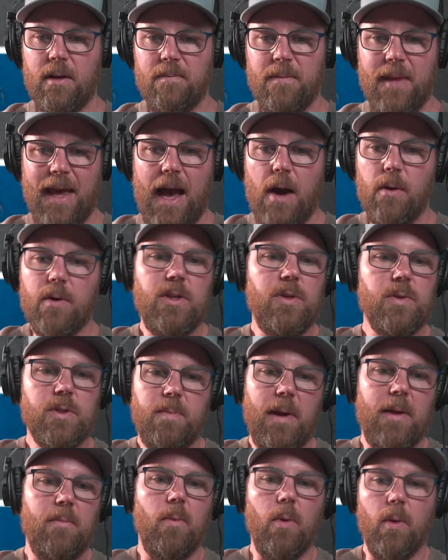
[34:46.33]
how can you
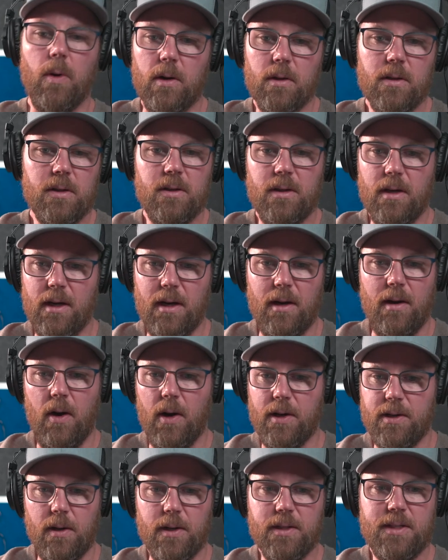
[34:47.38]
spend more
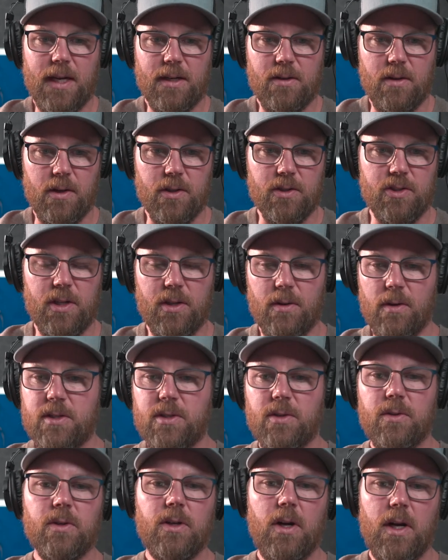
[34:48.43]
on technology. There are
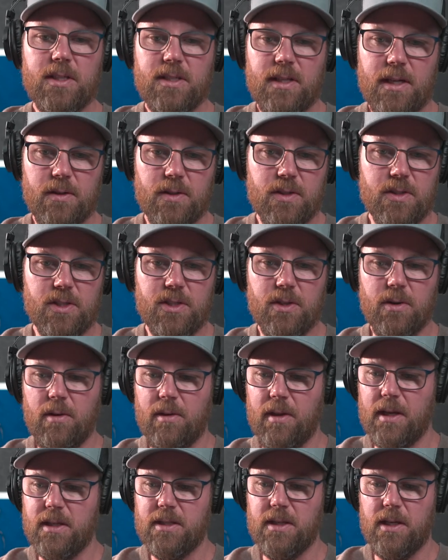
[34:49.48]
certain cost centers and certain
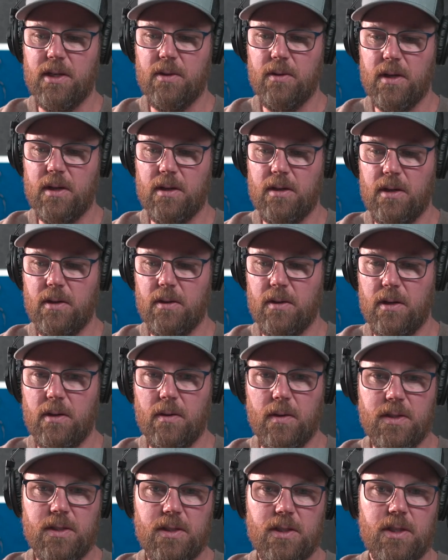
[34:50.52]
things that you can
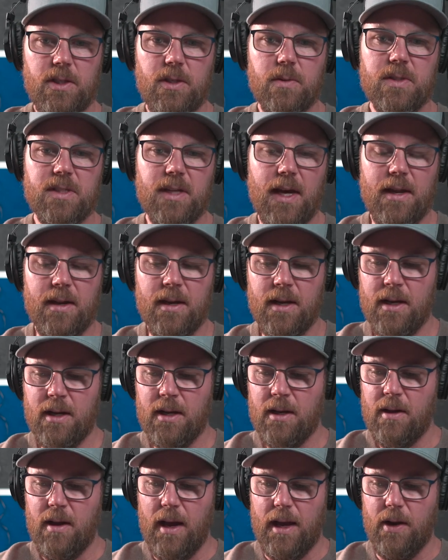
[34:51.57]
as you said,
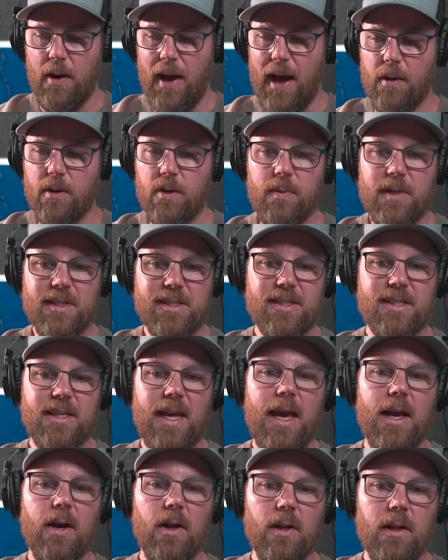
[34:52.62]
how can we
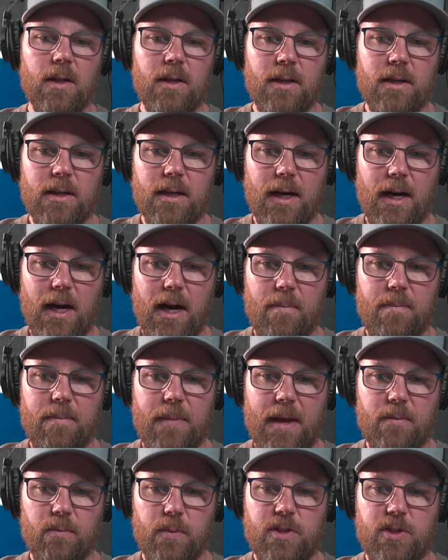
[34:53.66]
scale
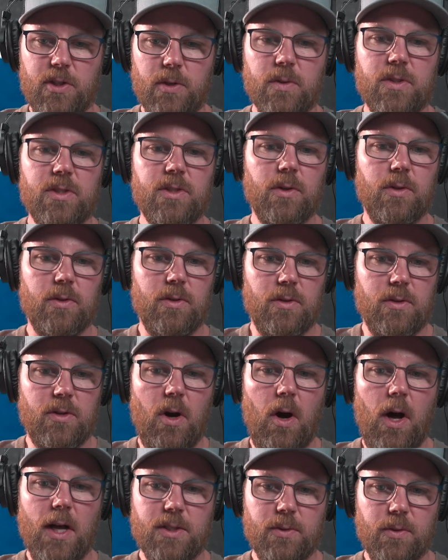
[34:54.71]
and reduce certain
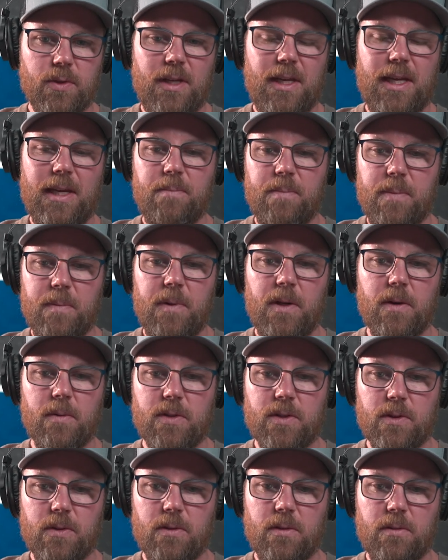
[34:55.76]
costs or keep
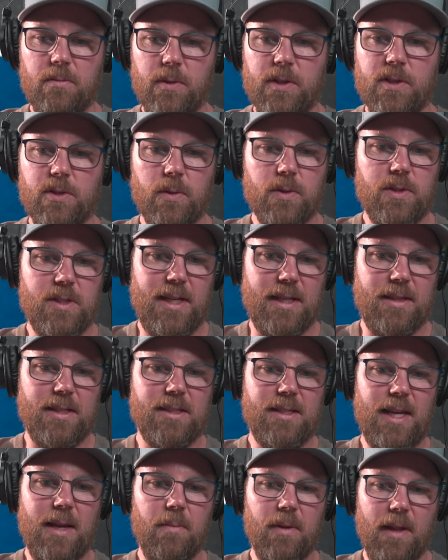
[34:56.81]
certain resources at the
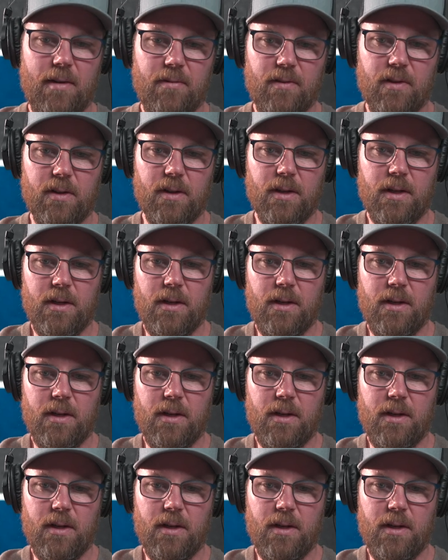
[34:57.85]
same level.